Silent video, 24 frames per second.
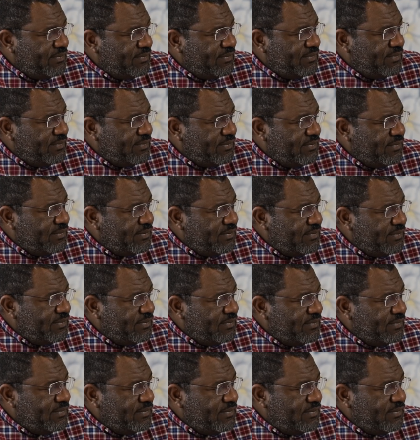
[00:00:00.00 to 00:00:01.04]

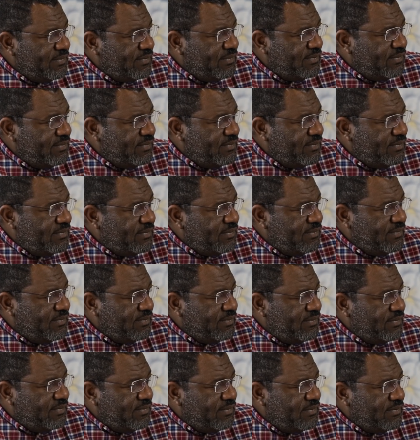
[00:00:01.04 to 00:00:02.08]

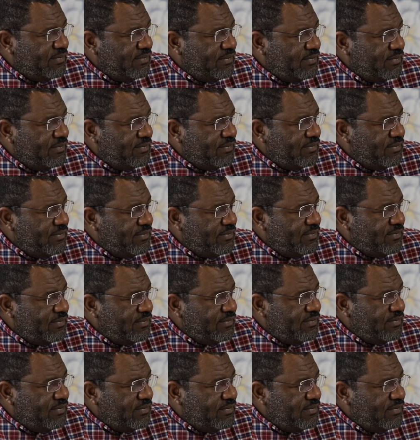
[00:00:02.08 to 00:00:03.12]

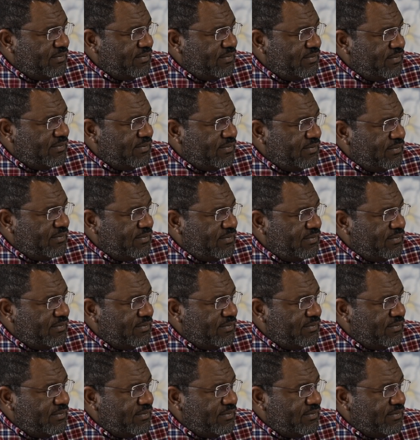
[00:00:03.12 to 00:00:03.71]
This person isn't speaking.